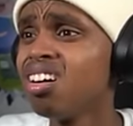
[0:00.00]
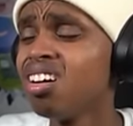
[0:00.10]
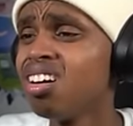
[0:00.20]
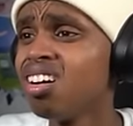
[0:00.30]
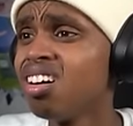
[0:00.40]

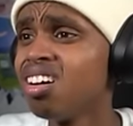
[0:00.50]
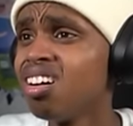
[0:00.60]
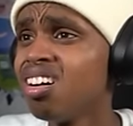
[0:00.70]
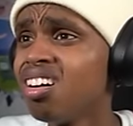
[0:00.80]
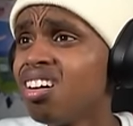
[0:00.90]

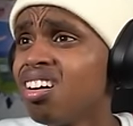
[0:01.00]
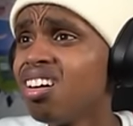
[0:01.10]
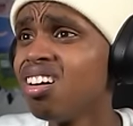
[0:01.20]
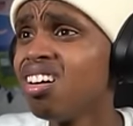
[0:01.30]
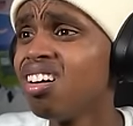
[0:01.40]

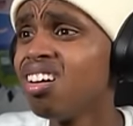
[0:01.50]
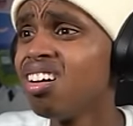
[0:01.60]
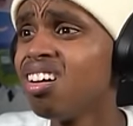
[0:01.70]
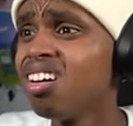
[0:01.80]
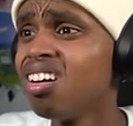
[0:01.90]

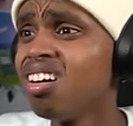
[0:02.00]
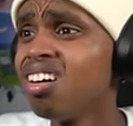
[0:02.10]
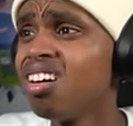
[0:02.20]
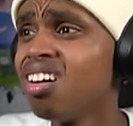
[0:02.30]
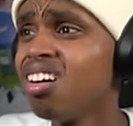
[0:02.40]

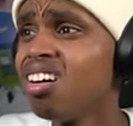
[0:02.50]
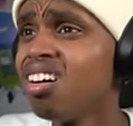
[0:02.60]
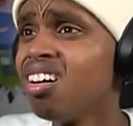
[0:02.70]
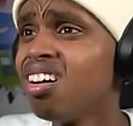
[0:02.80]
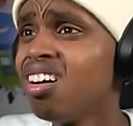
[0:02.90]

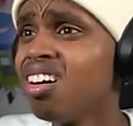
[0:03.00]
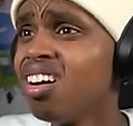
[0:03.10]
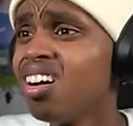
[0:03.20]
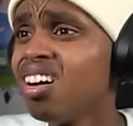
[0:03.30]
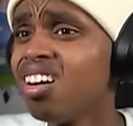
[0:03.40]

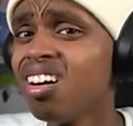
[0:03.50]
No words are spoken by the person on screen.